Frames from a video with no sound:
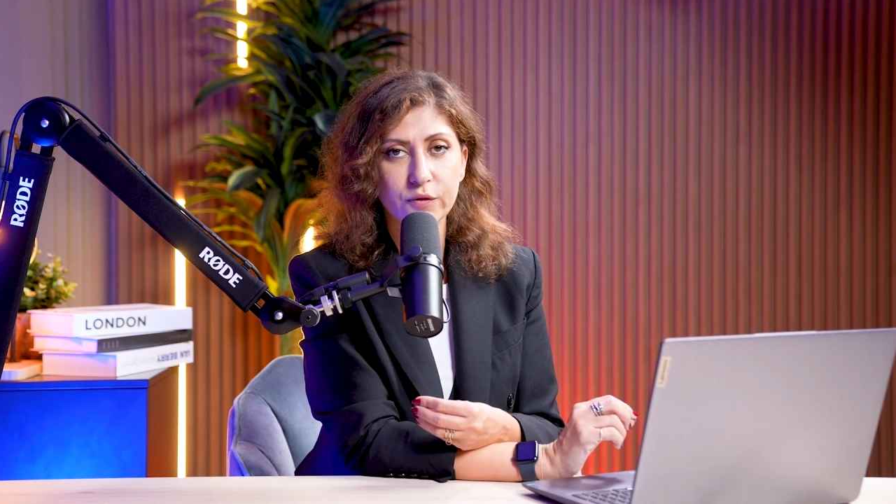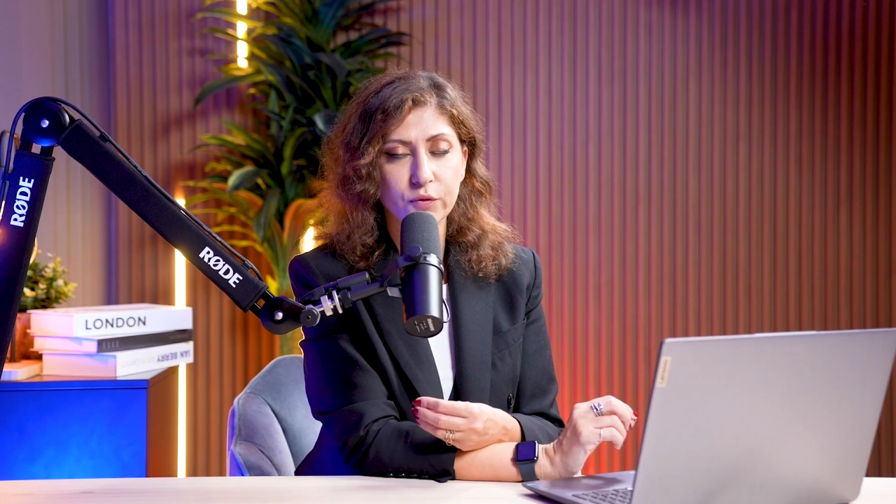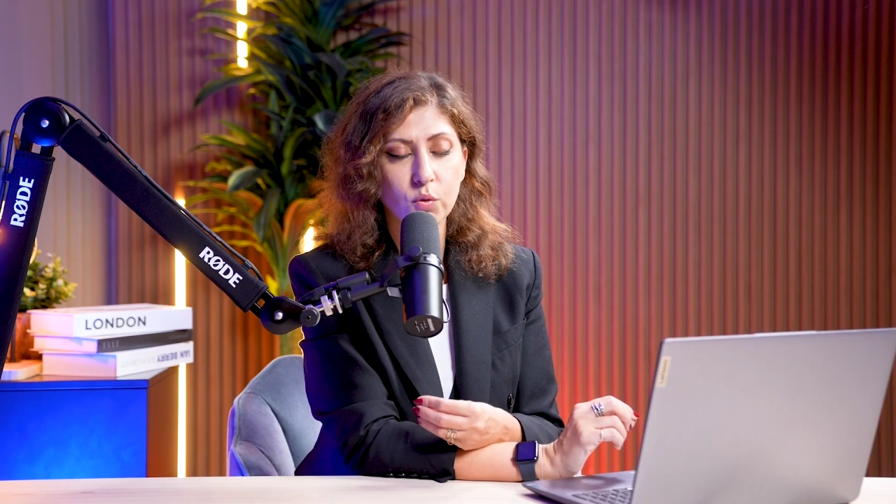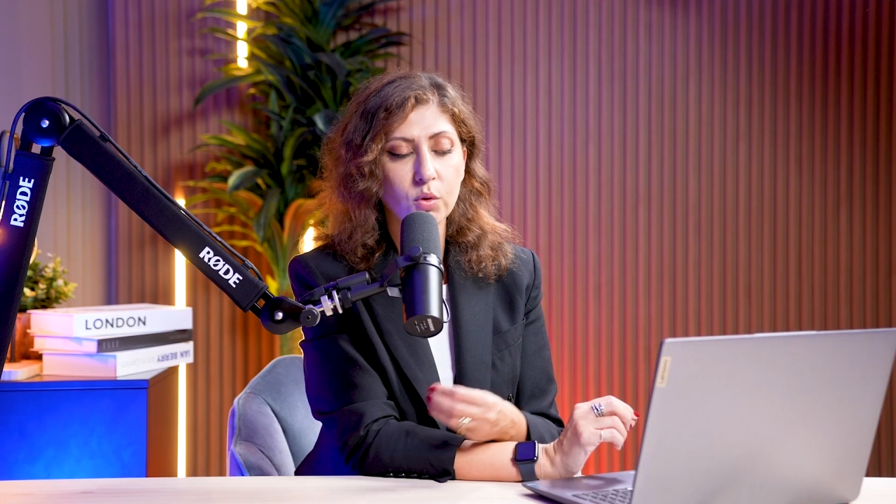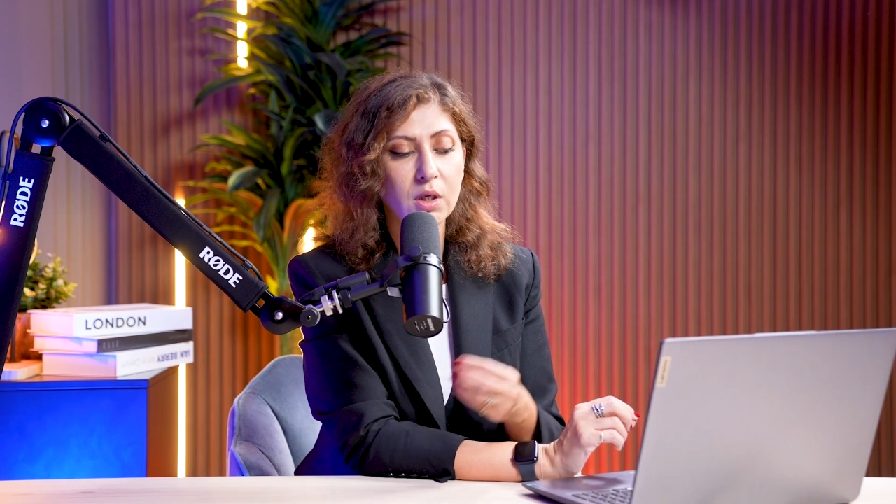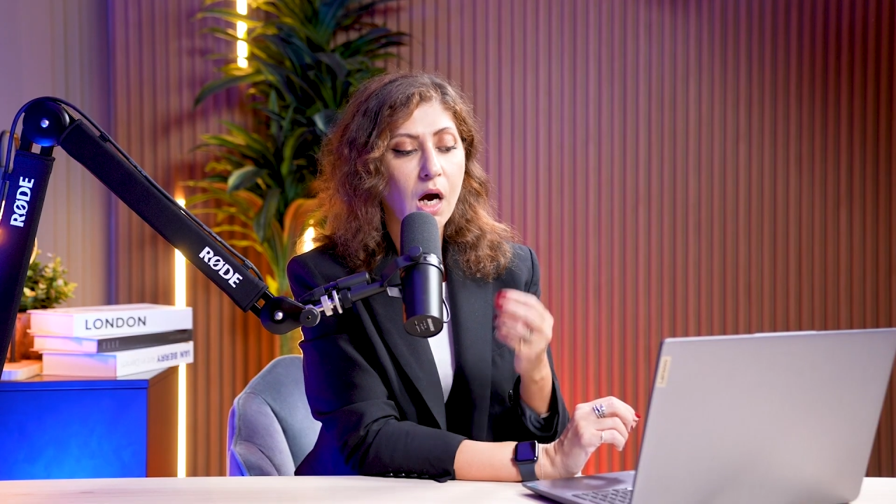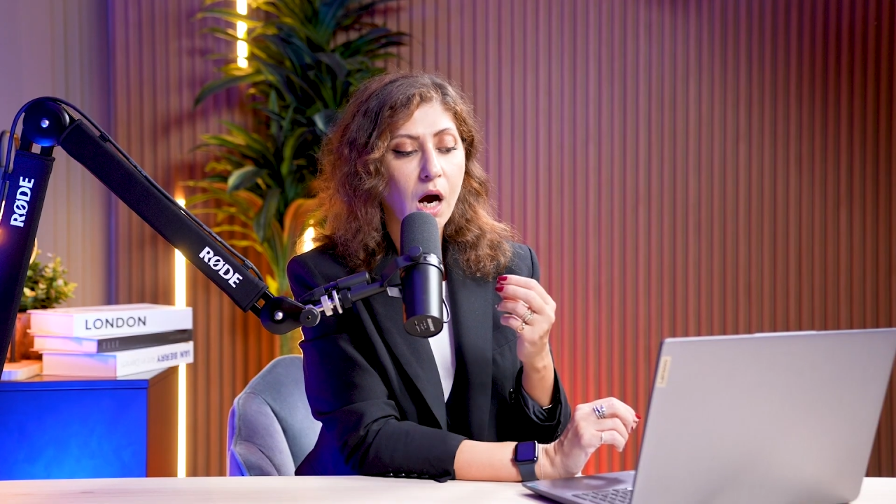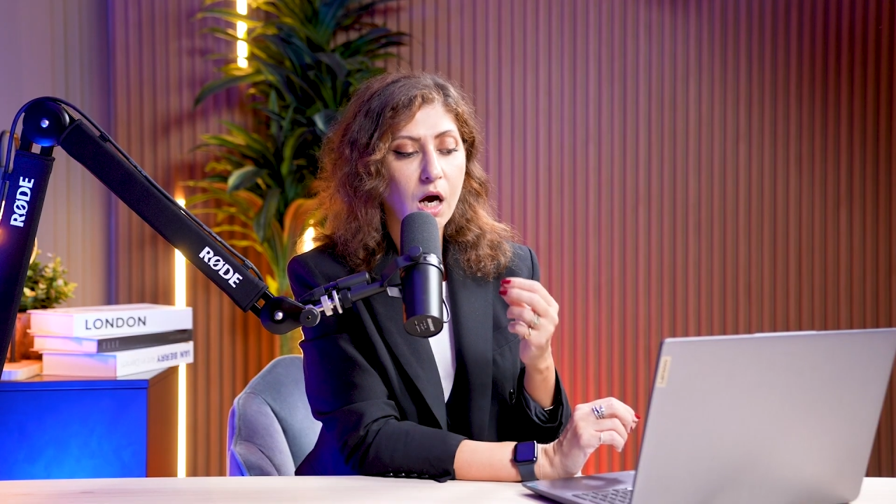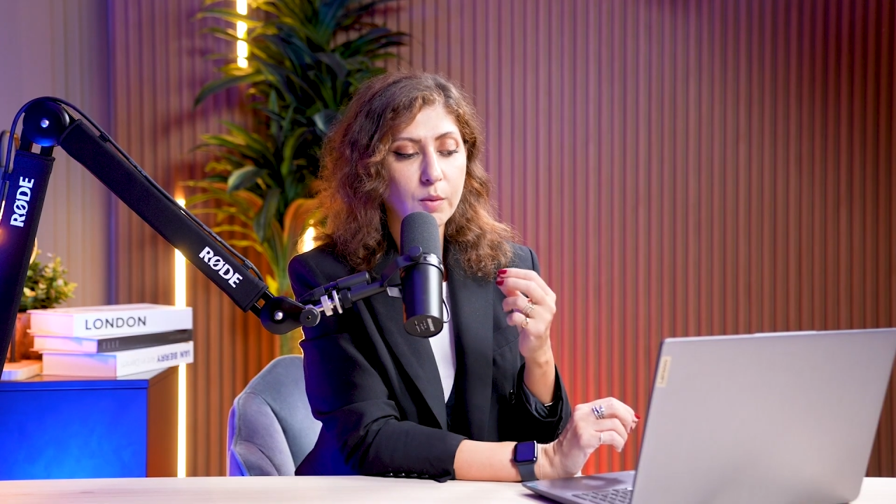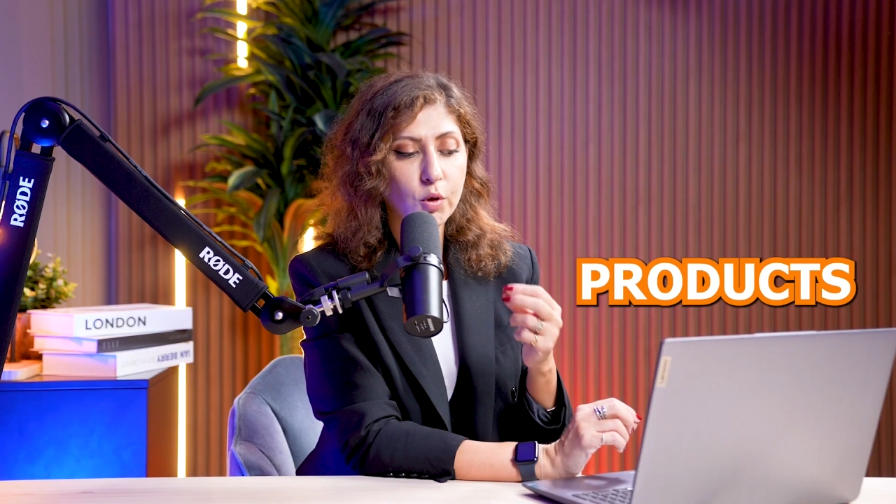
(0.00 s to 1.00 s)
for
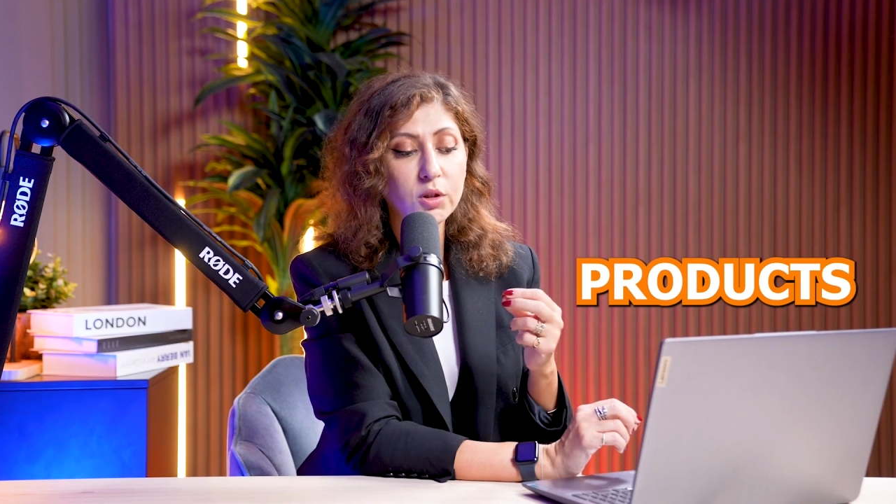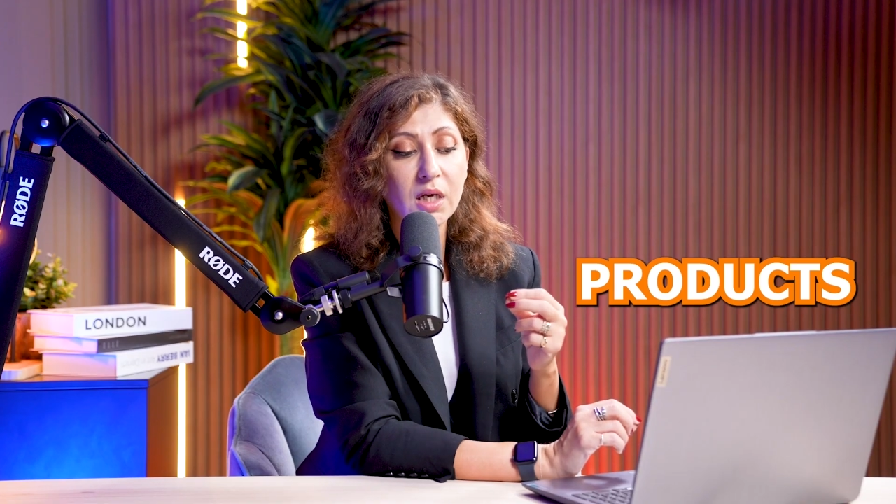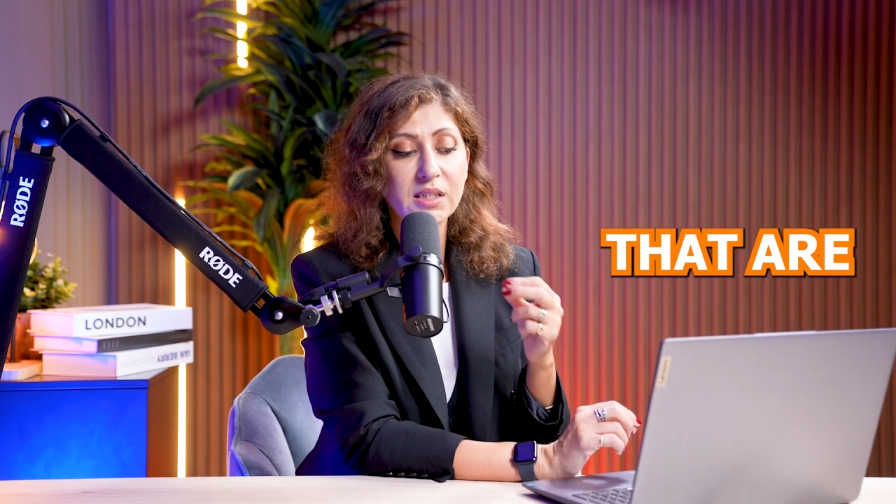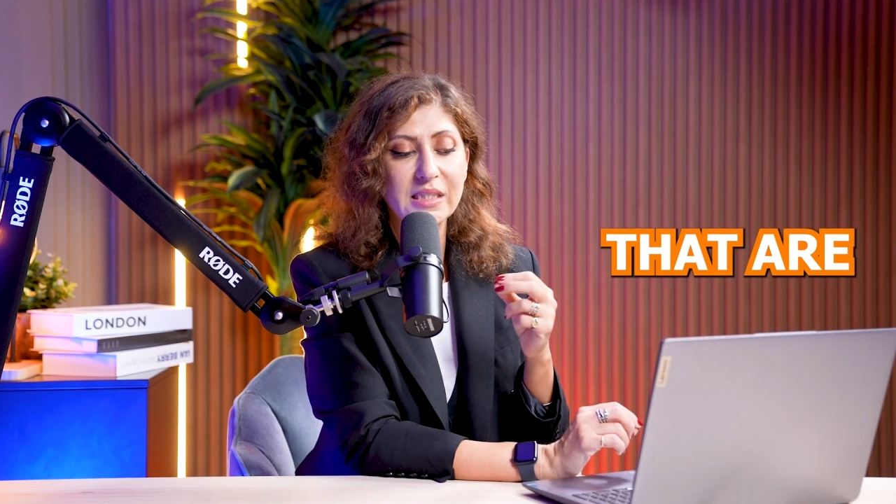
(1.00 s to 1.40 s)
are products